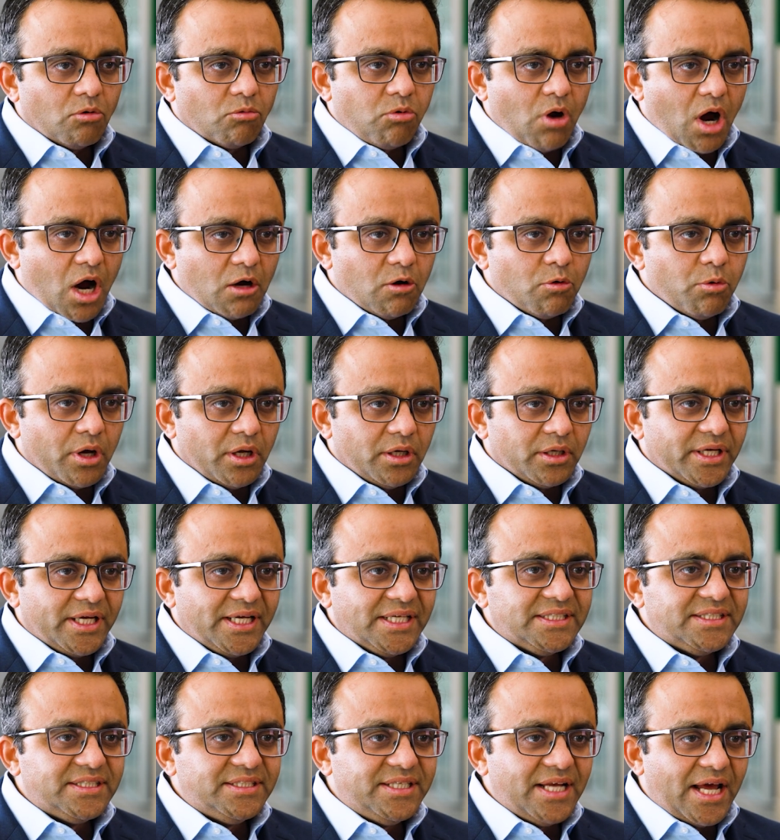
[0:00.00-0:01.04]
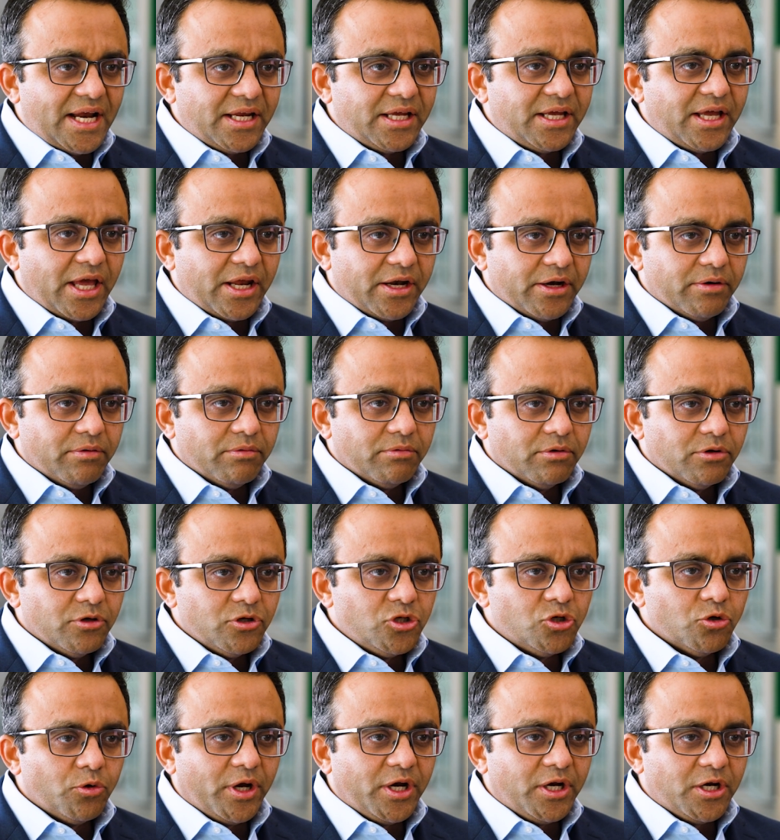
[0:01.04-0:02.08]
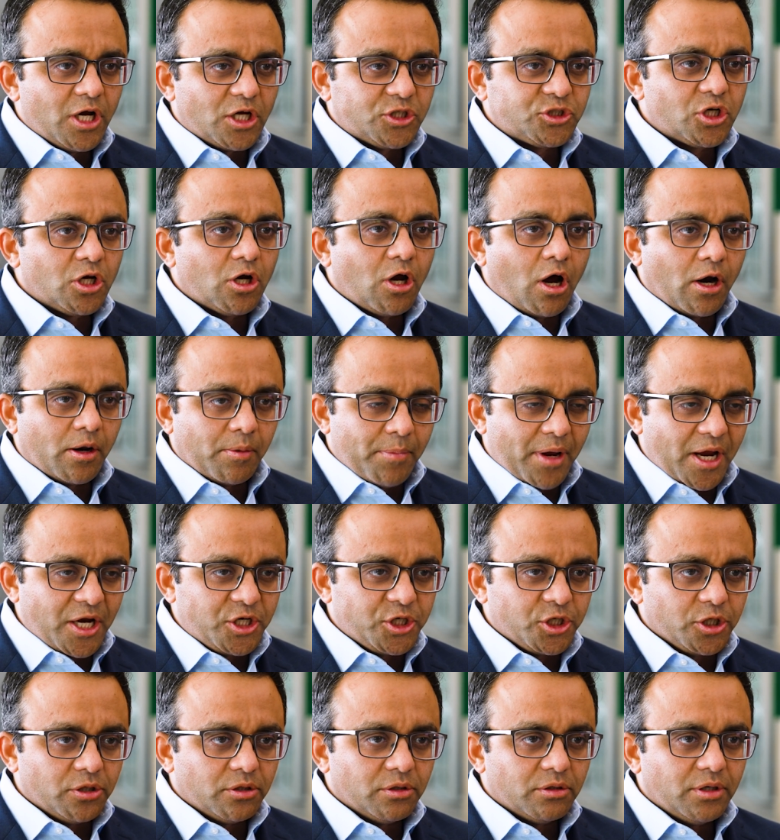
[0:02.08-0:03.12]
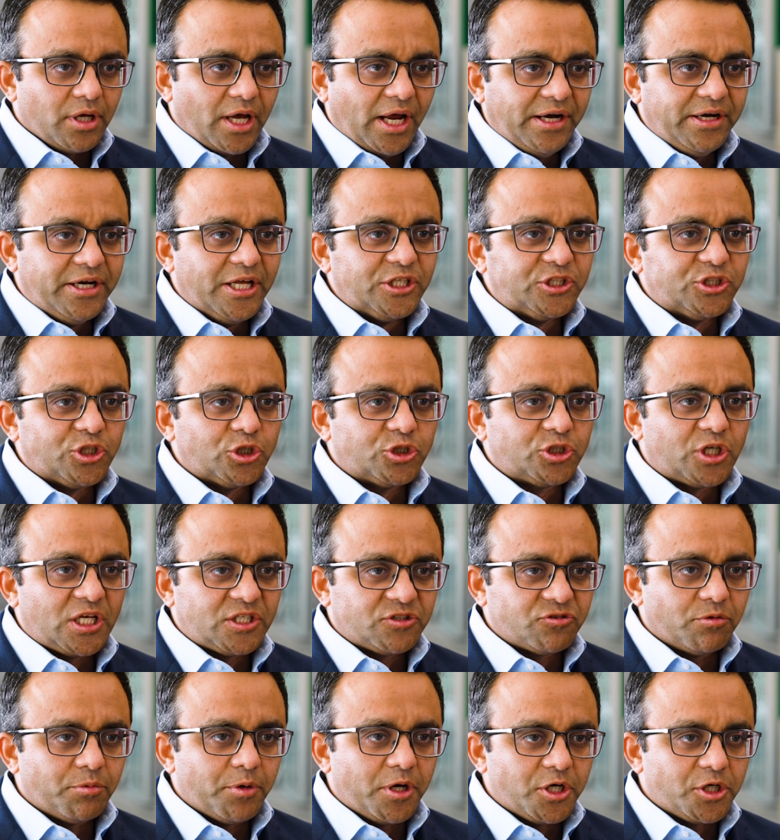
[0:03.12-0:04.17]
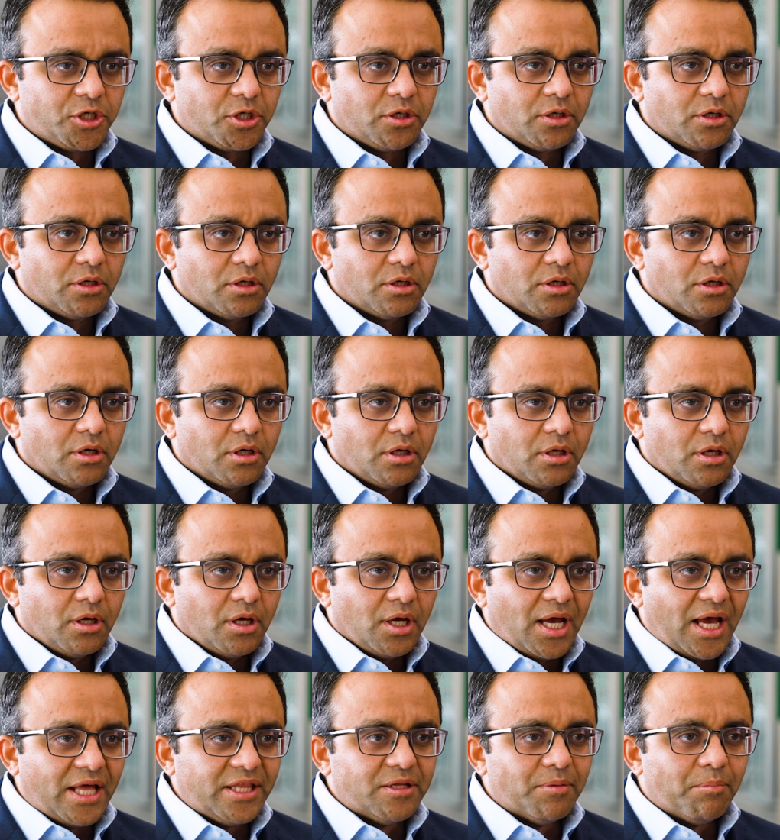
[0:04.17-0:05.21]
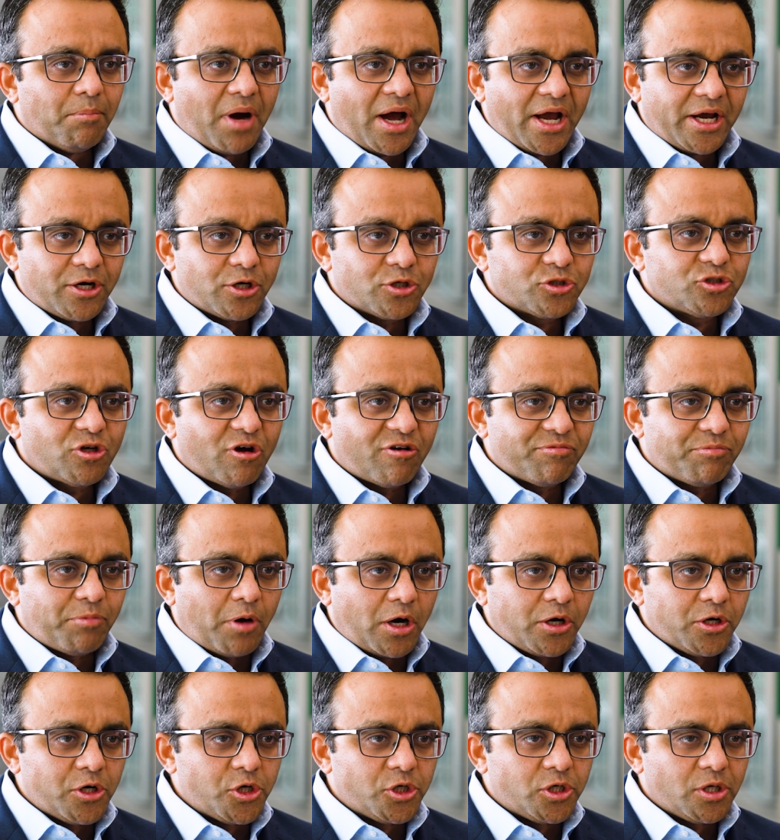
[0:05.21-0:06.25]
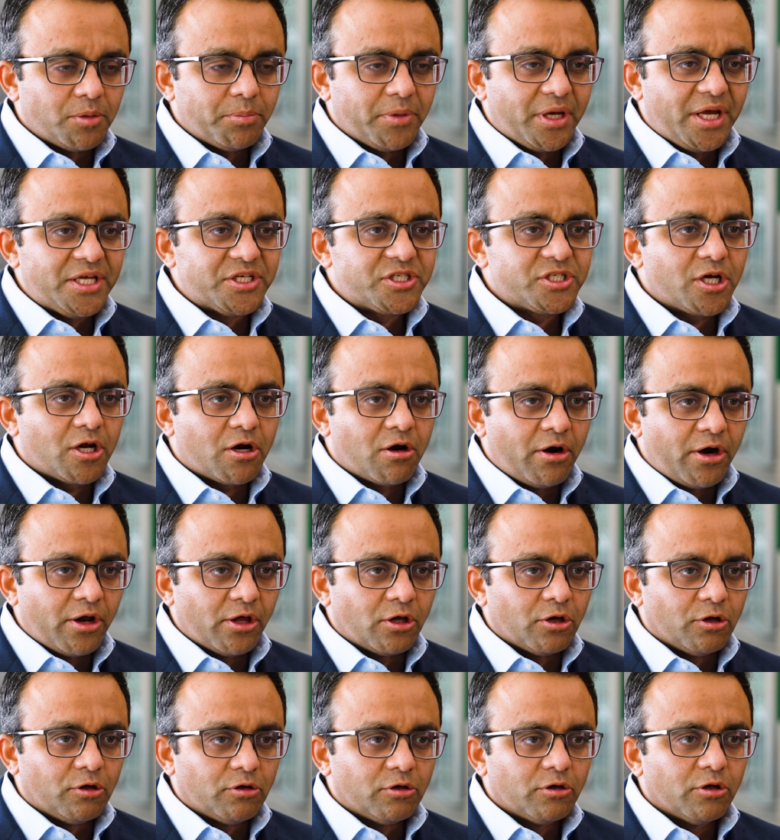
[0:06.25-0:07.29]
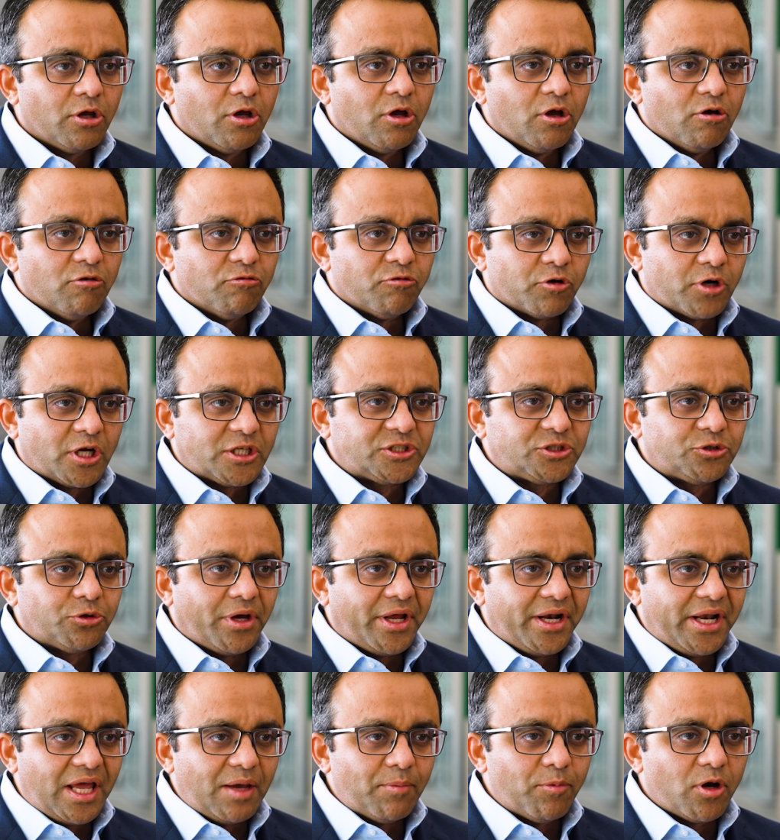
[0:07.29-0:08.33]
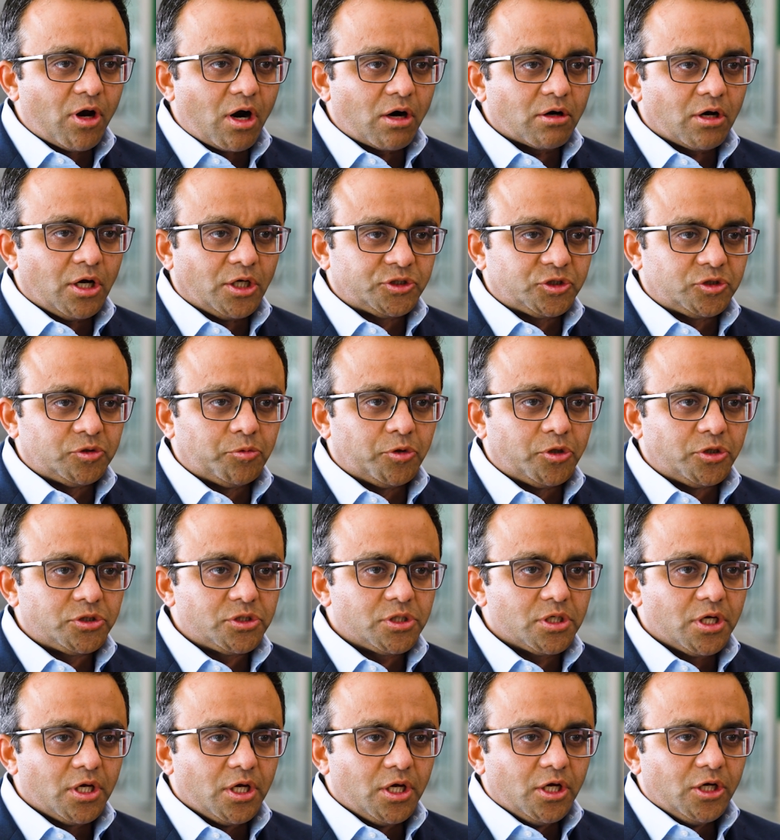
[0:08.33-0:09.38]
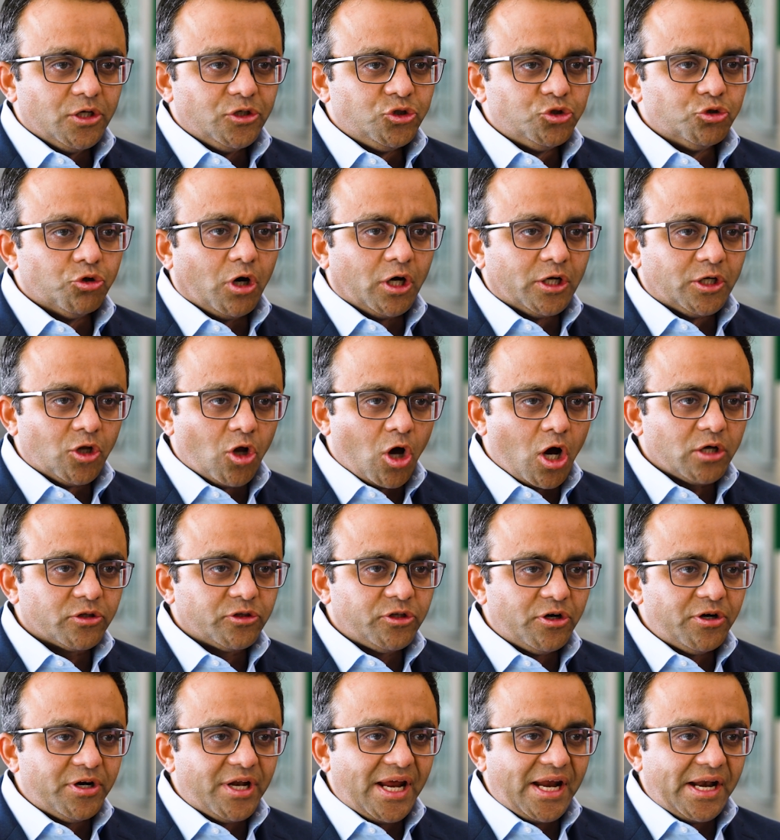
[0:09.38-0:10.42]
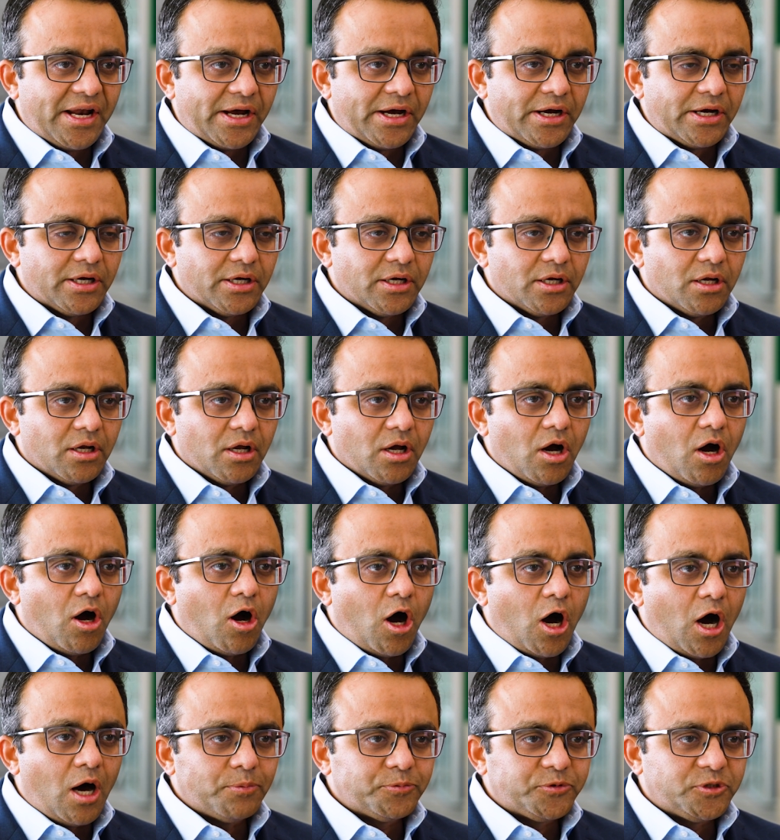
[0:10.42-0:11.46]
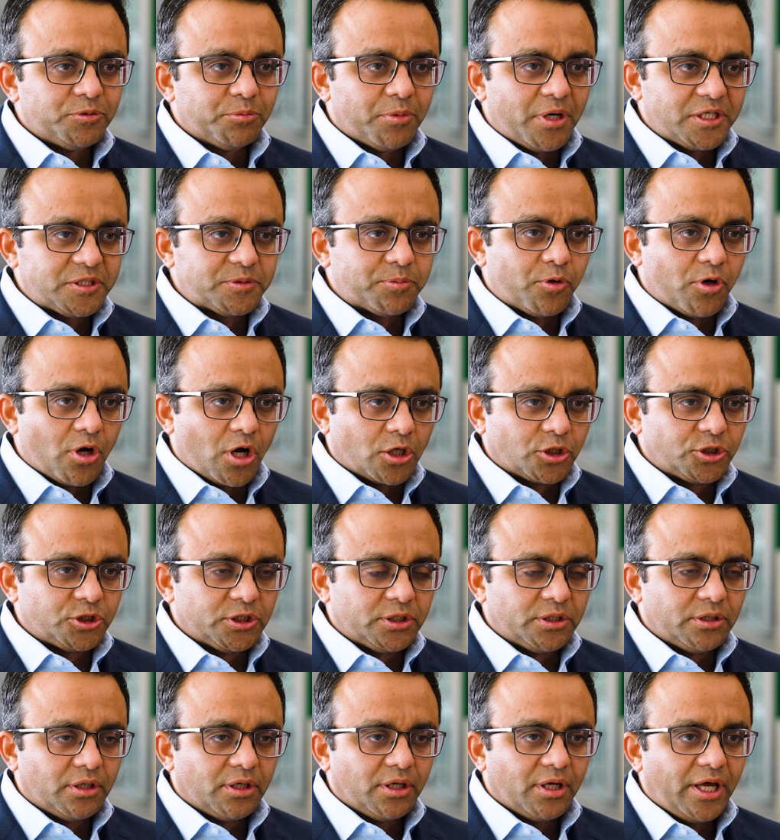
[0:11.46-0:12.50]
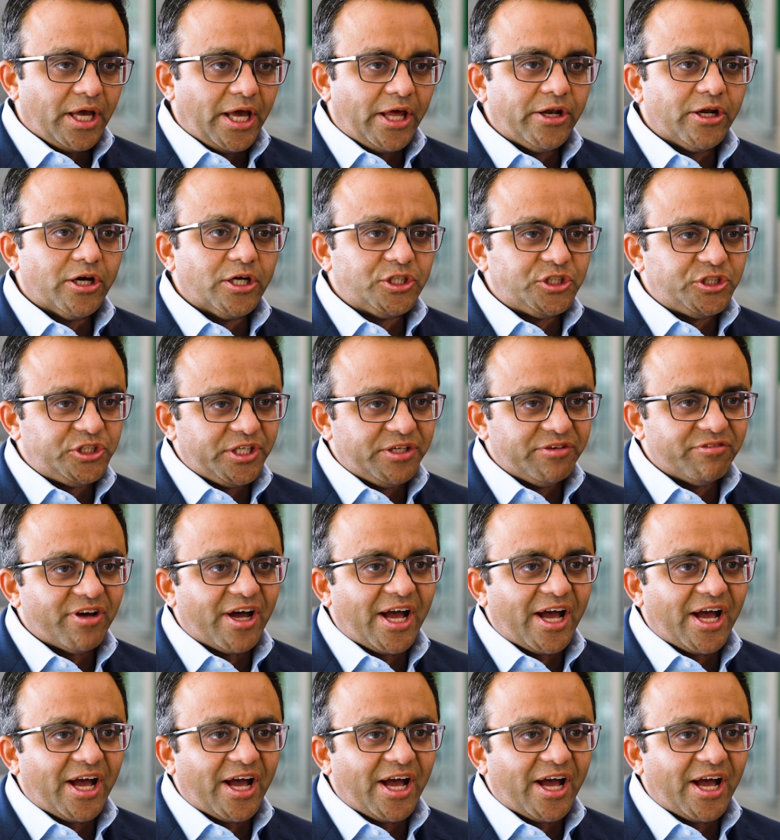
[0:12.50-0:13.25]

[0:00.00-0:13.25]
Rockwell is dedicated to industrial automation and digital transformation, and the Microsoft partnership is critical for us to enable our customers to unlock their data, optimize production, and achieve